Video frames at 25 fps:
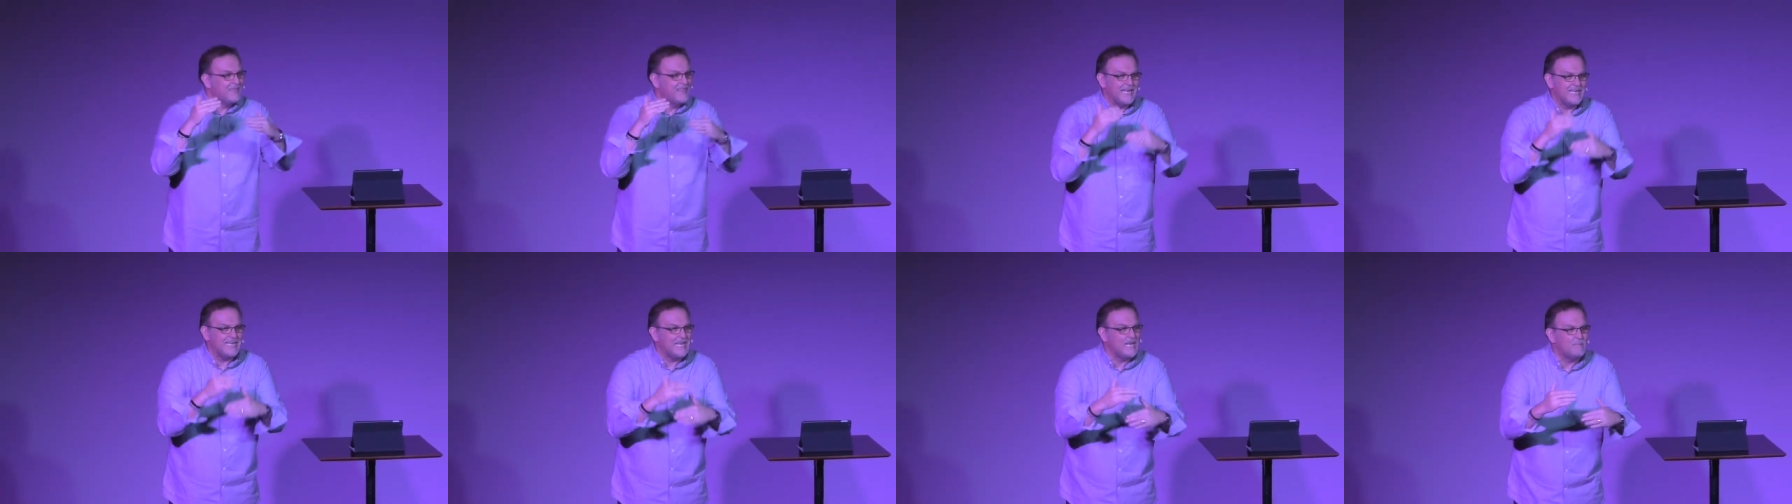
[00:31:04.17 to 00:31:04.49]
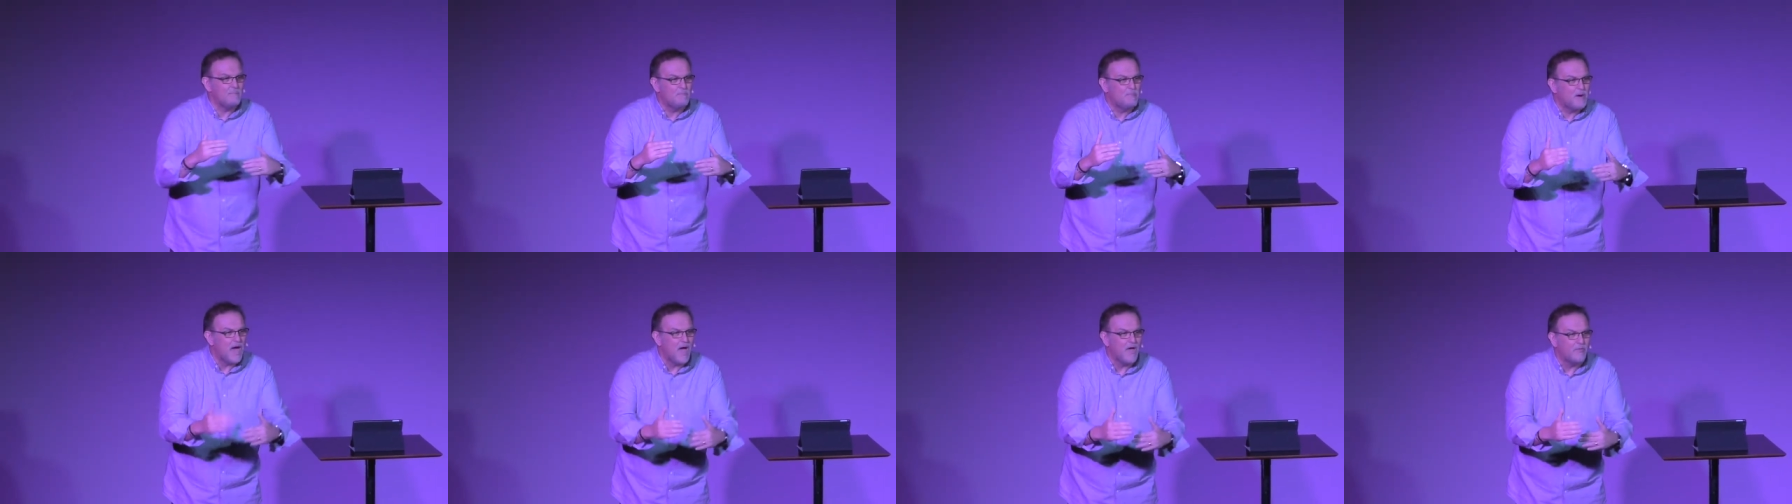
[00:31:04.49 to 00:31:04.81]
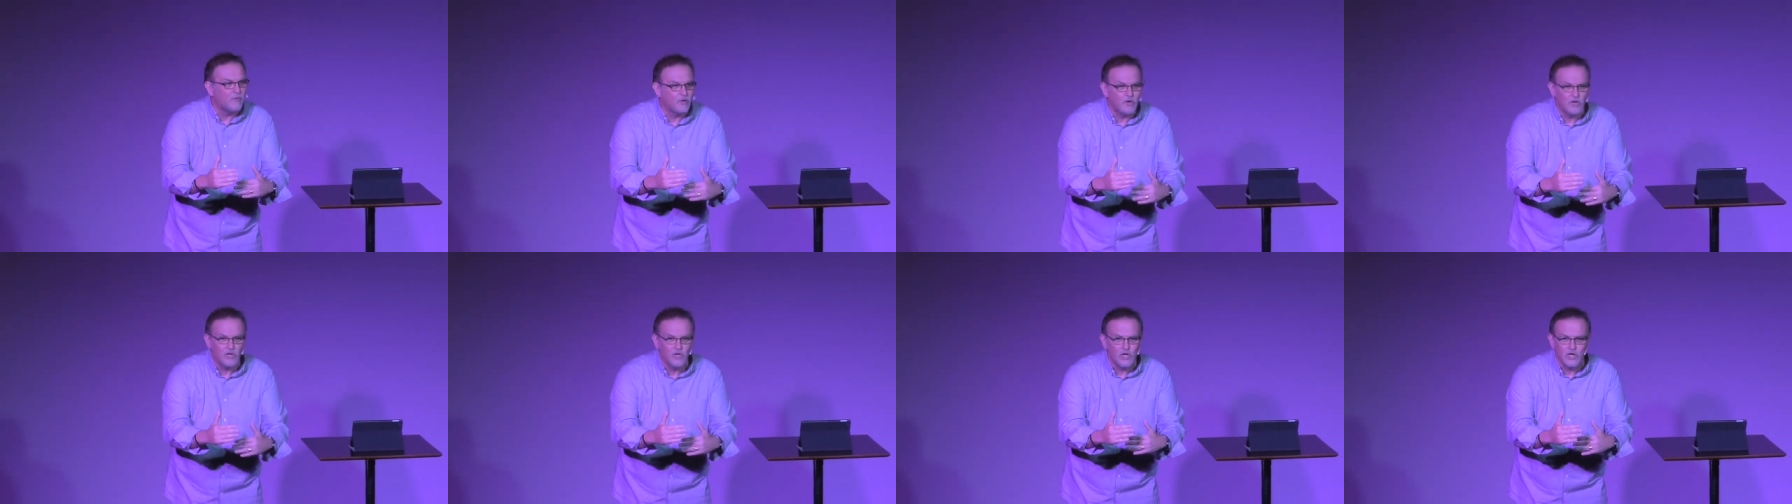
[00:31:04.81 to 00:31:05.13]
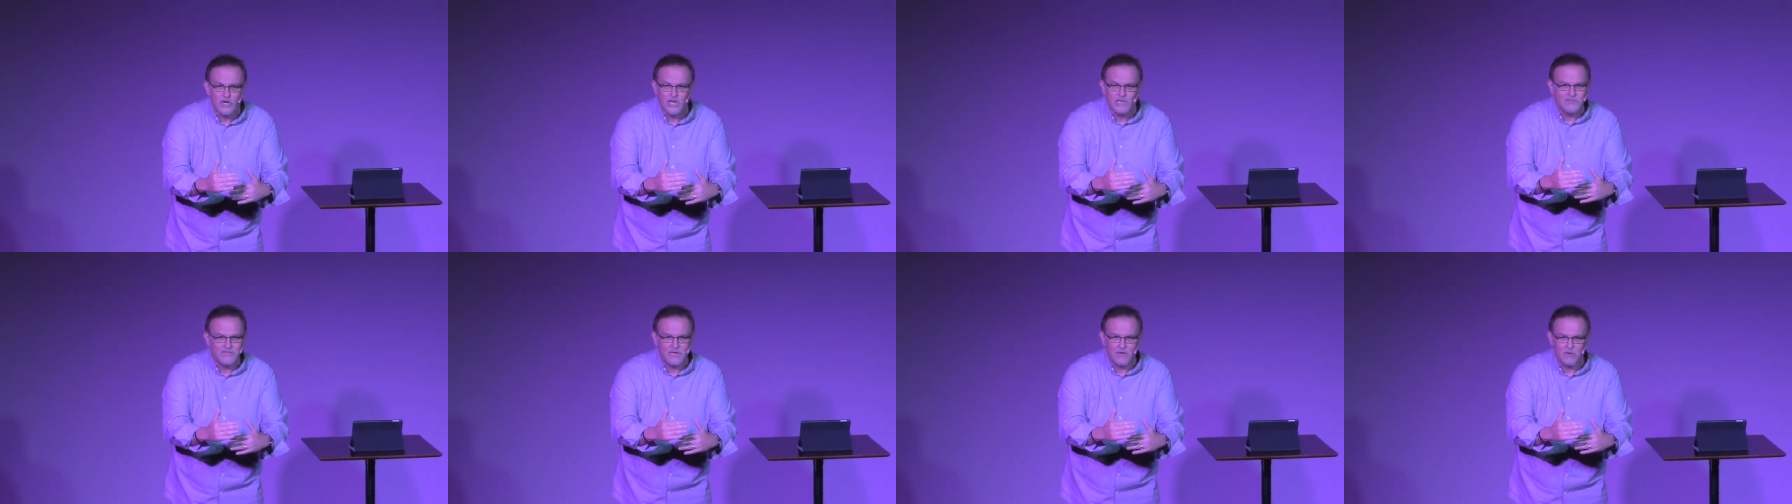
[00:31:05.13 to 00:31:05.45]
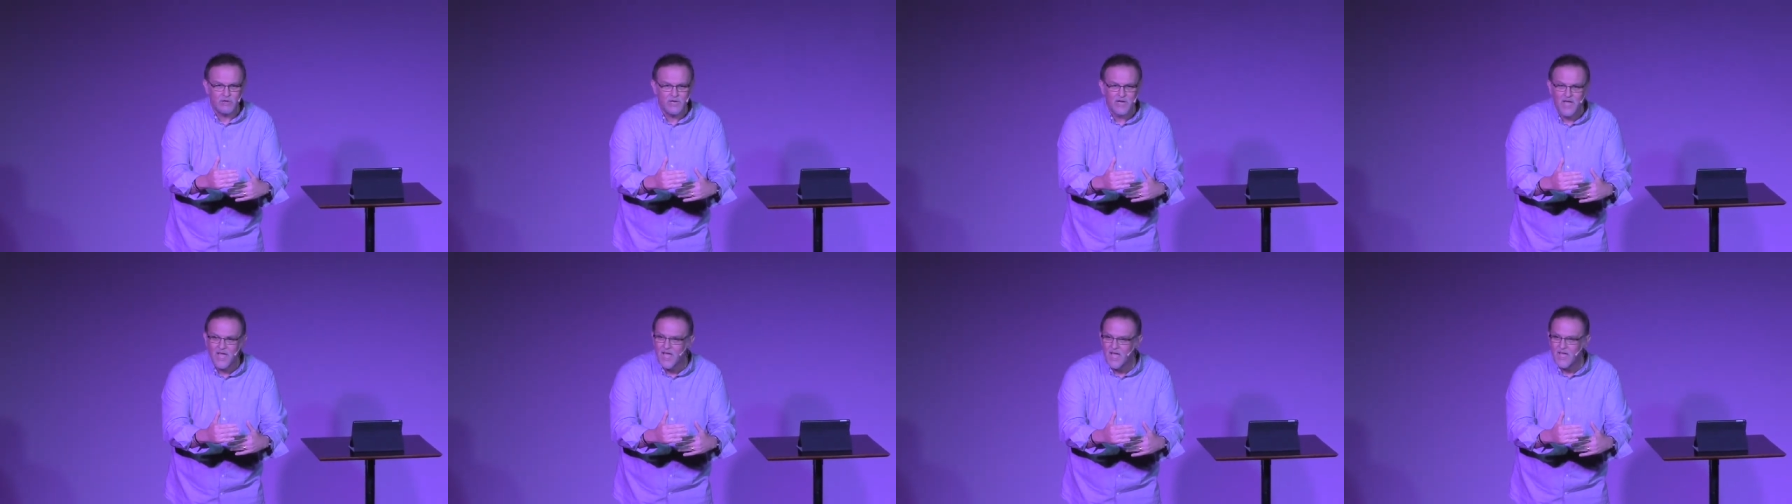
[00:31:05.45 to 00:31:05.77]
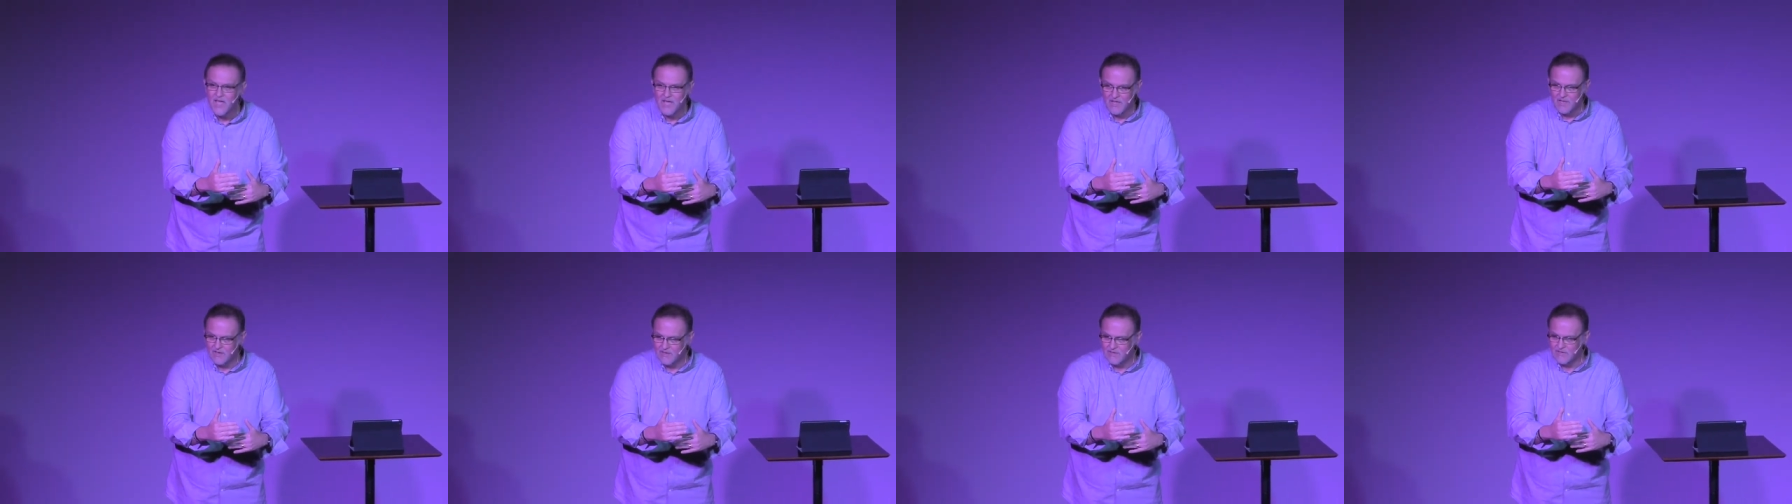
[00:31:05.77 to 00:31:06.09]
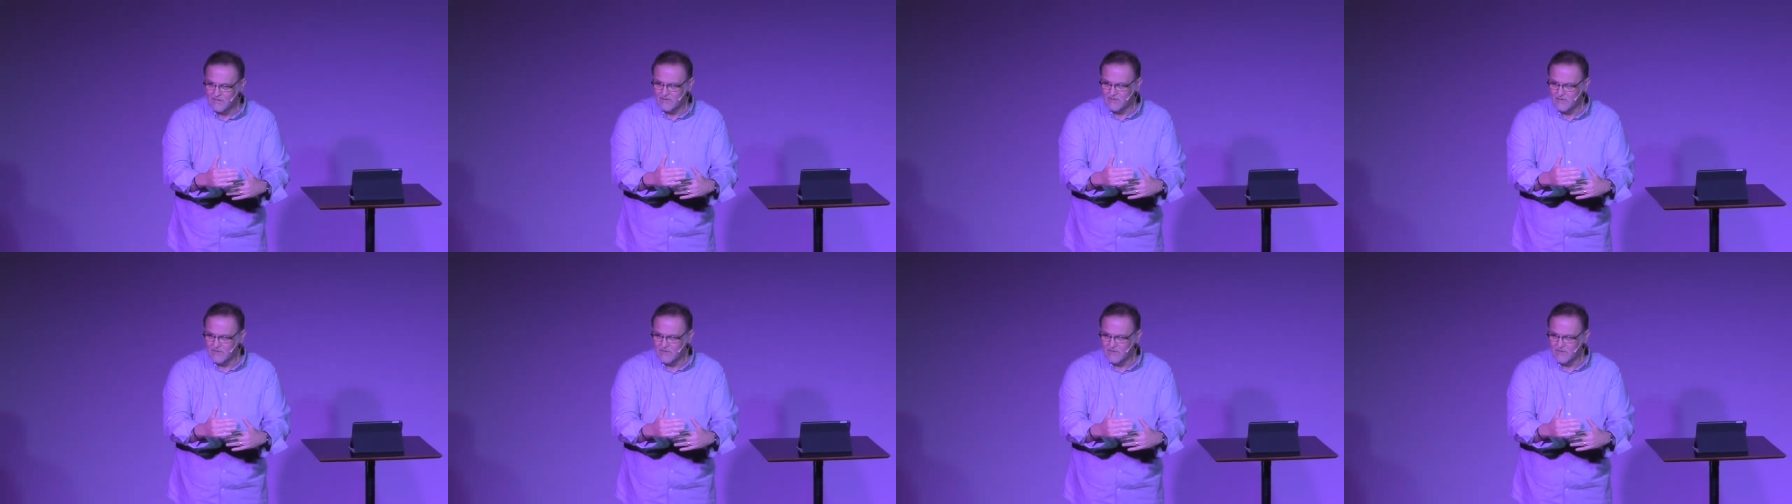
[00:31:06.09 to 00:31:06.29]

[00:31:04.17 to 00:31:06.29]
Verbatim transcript: they didn't bother to look at their God.